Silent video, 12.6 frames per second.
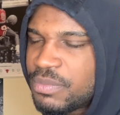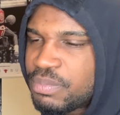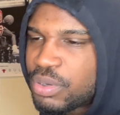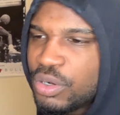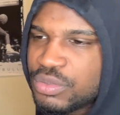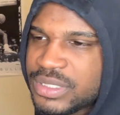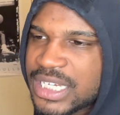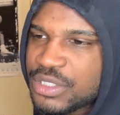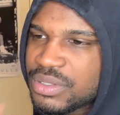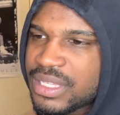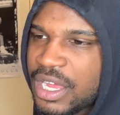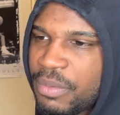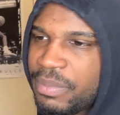protest
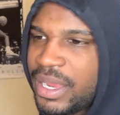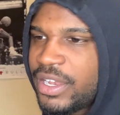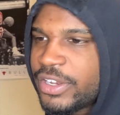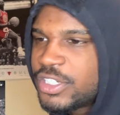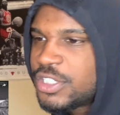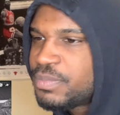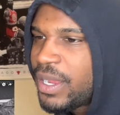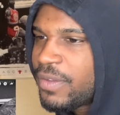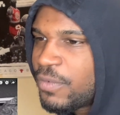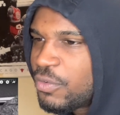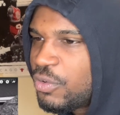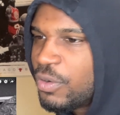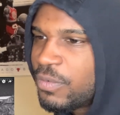without being disrespectful
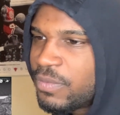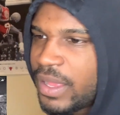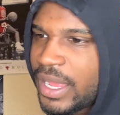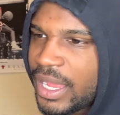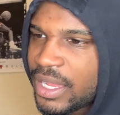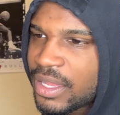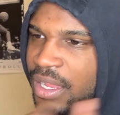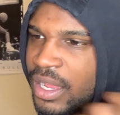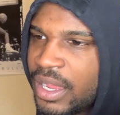to a flag?